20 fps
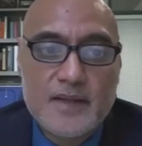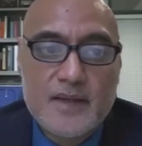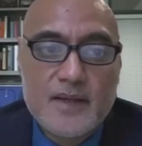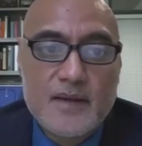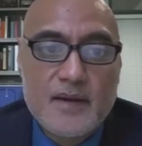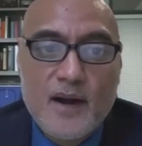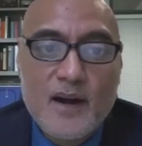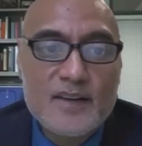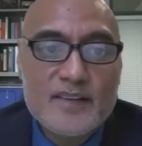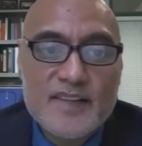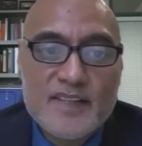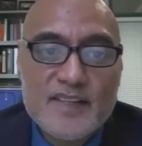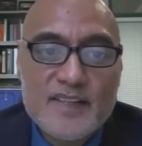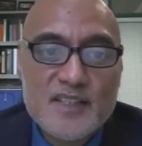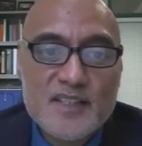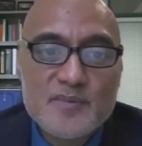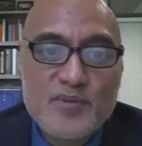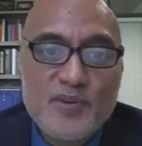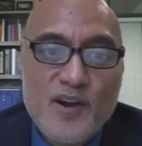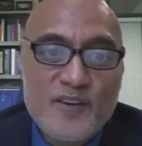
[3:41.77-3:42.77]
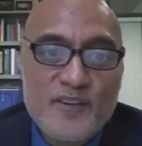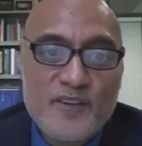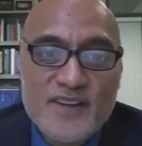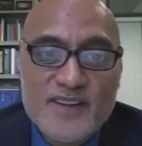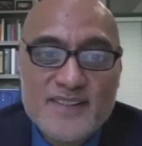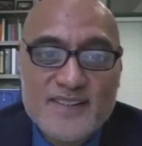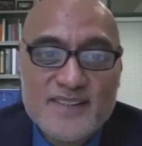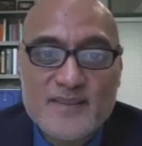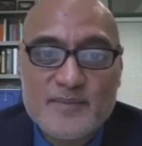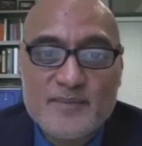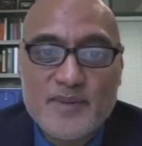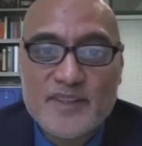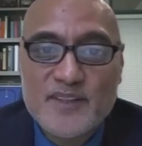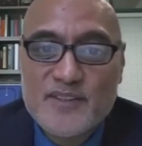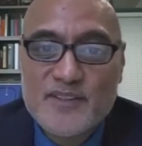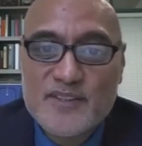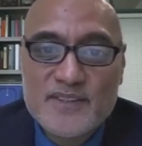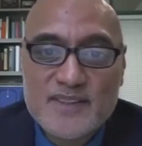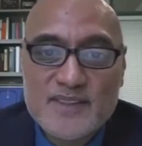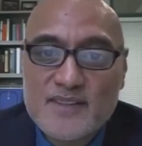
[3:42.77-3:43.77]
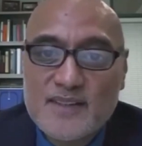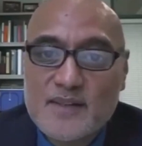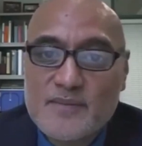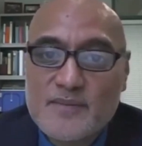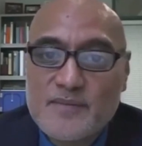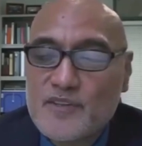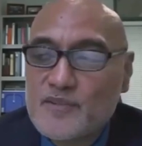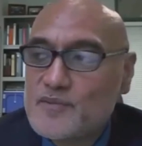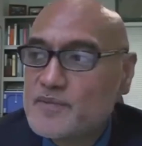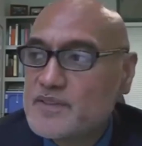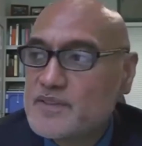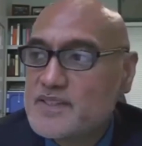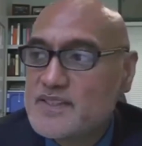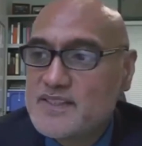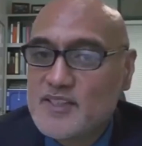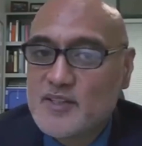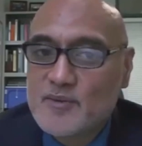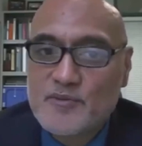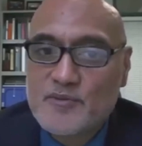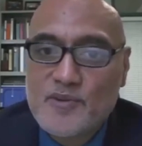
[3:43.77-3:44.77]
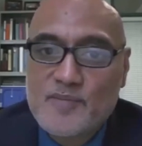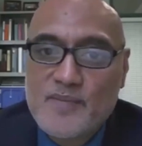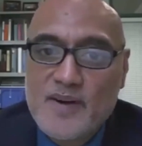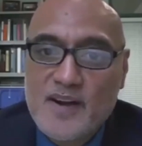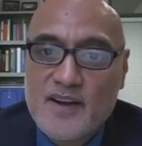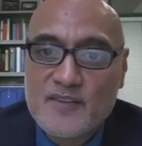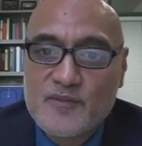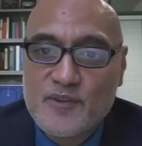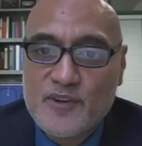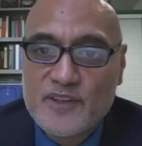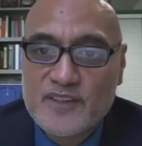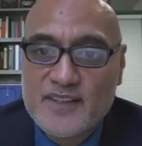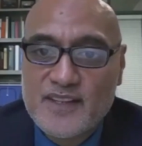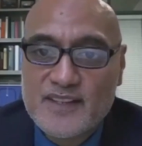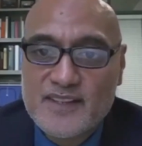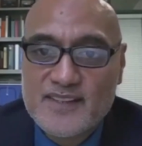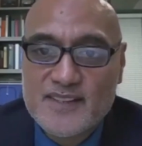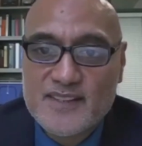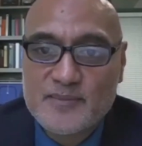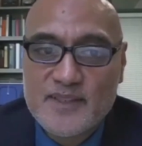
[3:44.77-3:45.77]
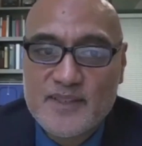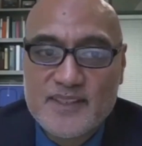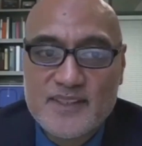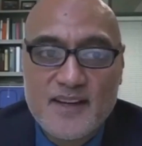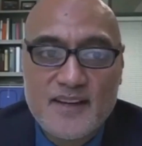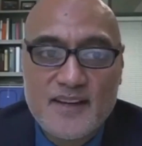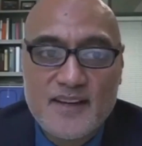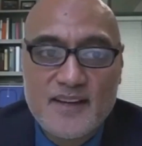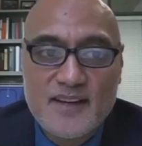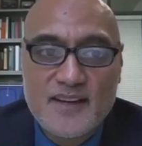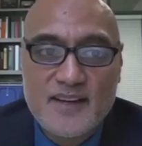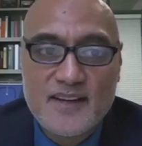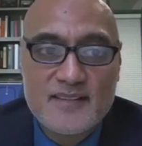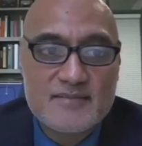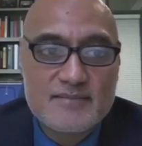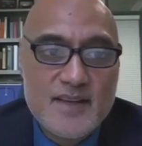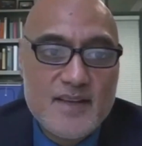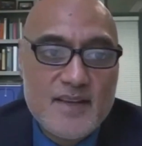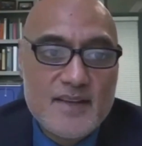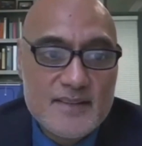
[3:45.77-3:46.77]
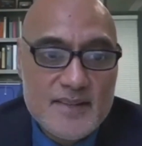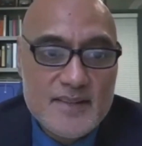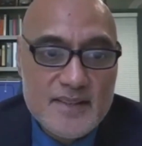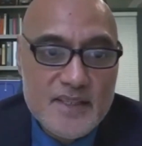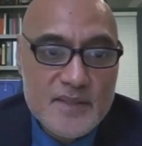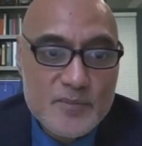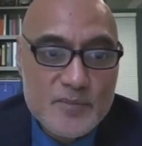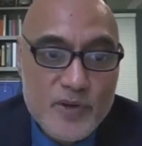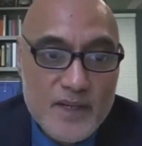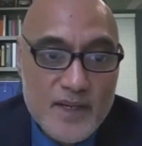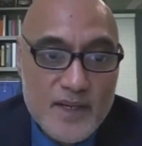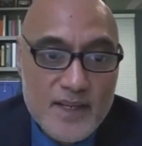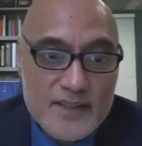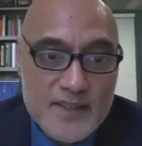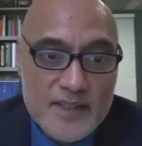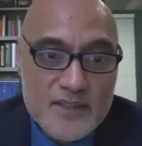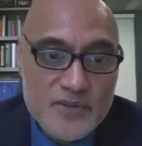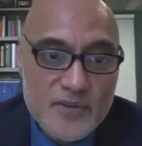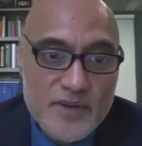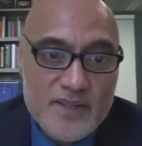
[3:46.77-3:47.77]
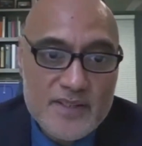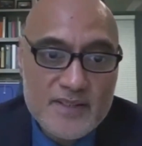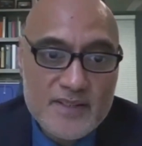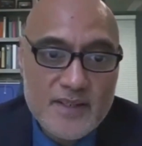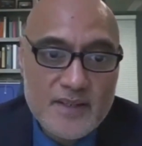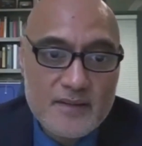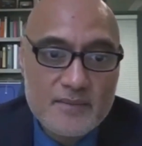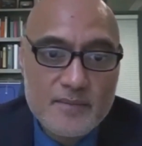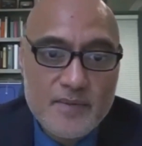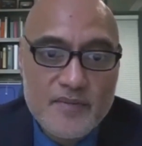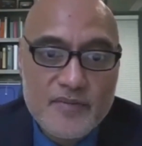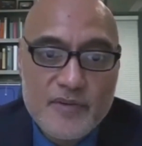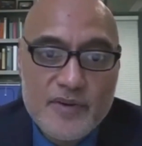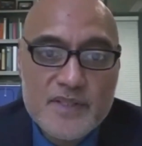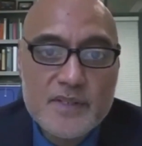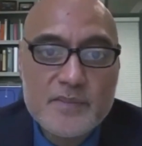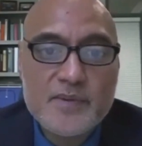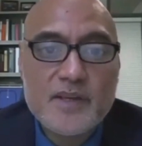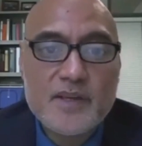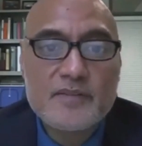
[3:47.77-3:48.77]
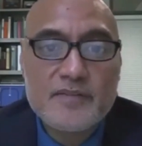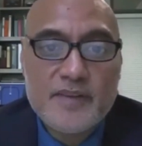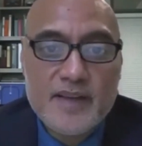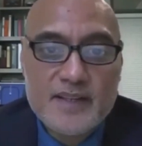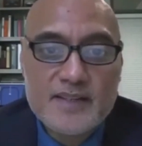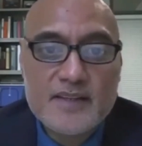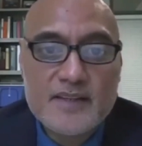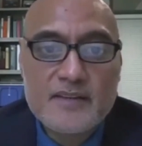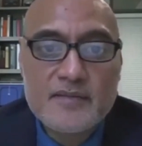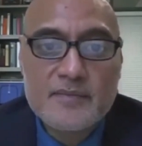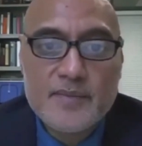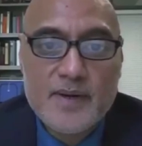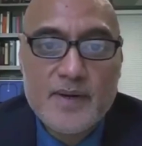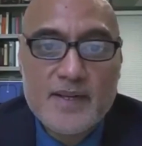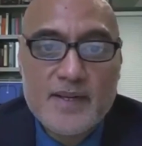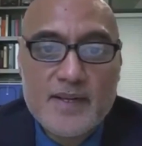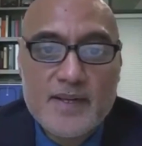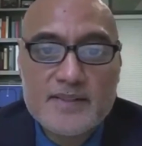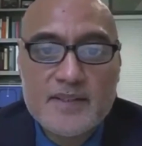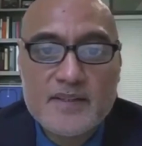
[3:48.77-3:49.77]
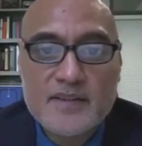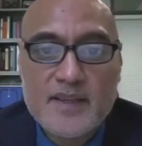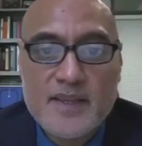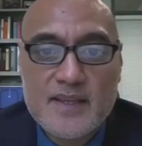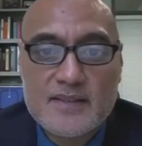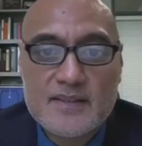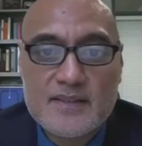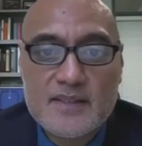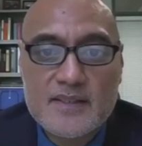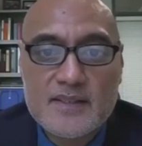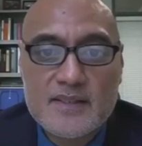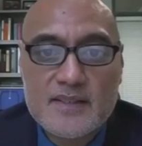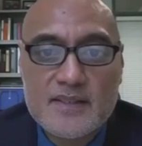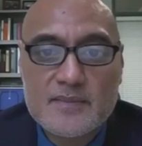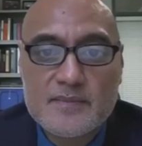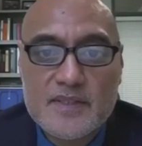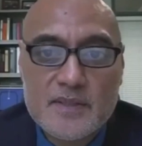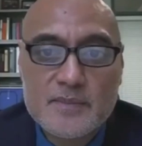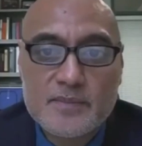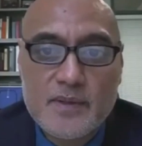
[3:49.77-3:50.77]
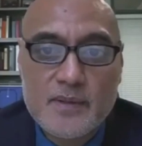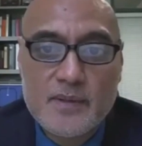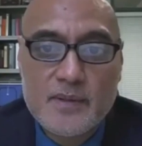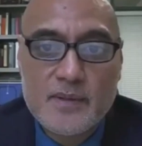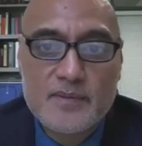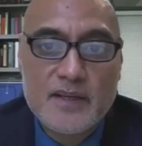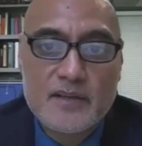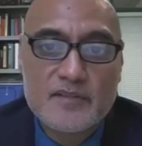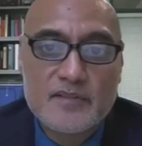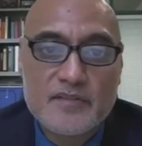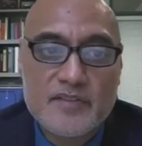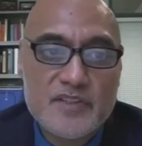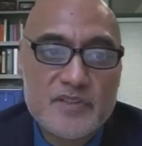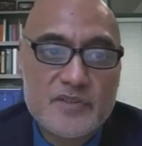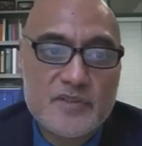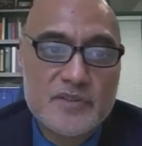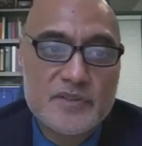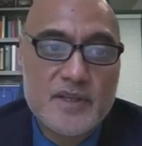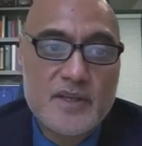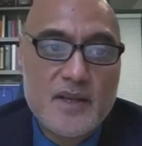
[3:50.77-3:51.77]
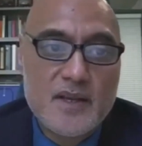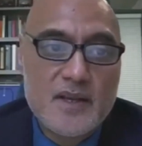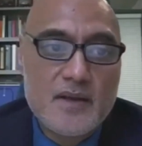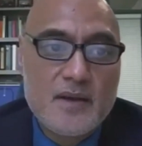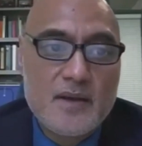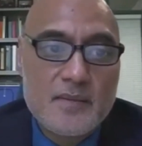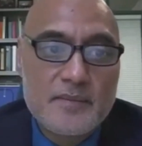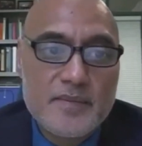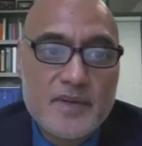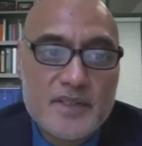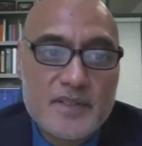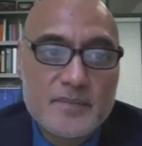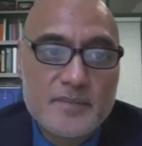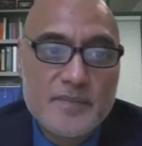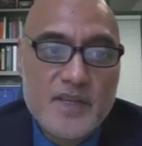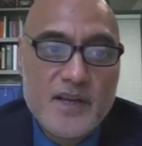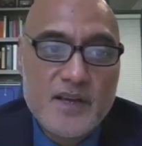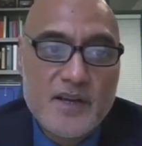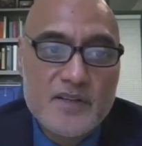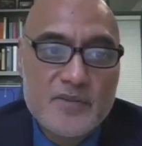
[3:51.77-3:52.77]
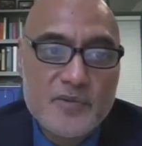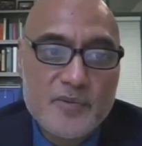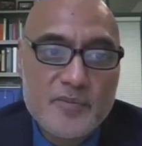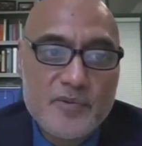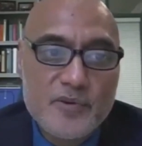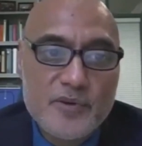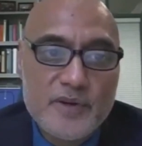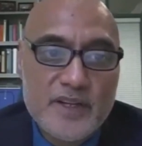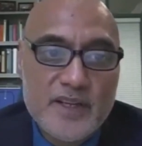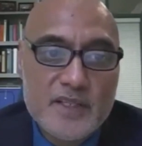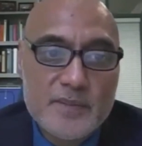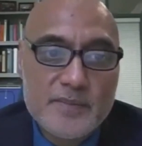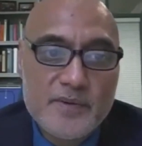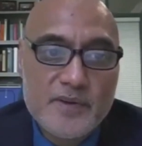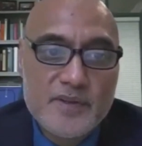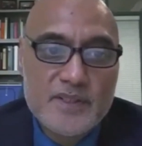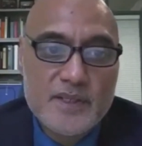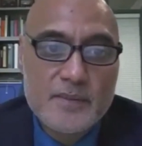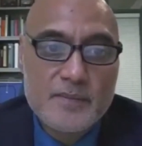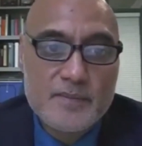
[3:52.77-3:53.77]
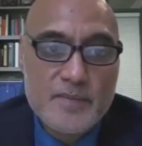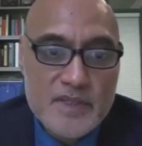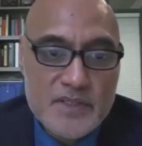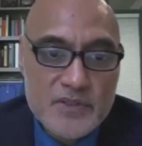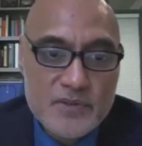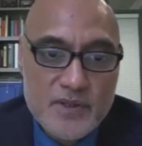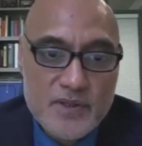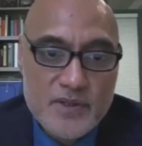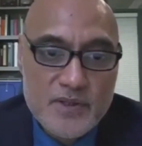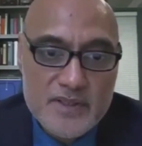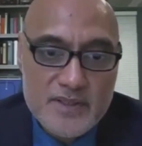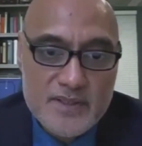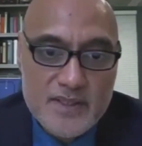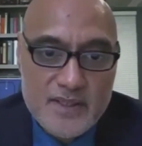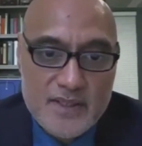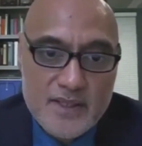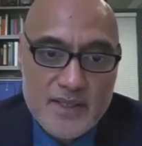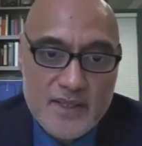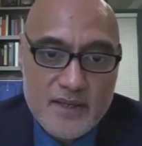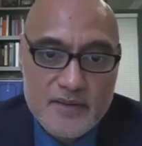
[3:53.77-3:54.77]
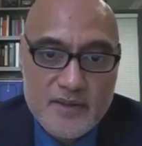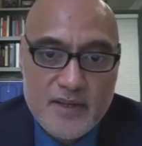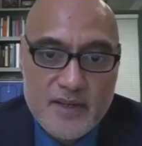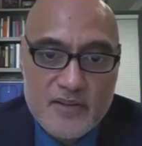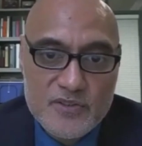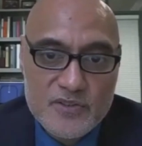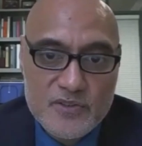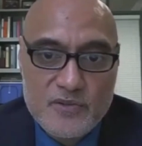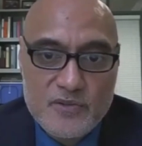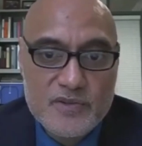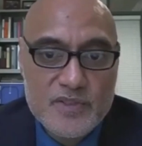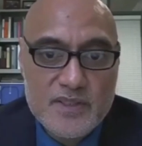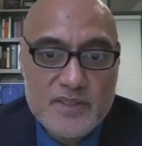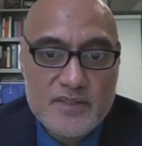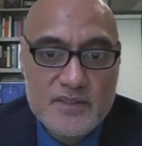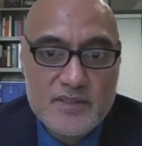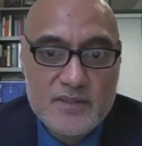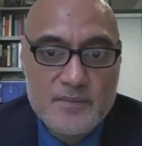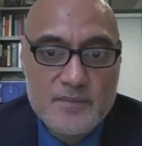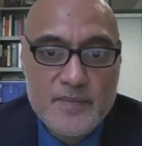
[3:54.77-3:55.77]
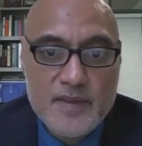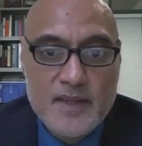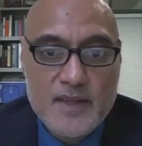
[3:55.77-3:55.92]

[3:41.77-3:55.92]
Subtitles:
All of this is progress, but there's still considerable amount of work that needs to be done, such as more contact tracing. But for it to be effective, positive cases must trust public health officials, because PR is reporting experiencing a mistrust in seeking healthcare services.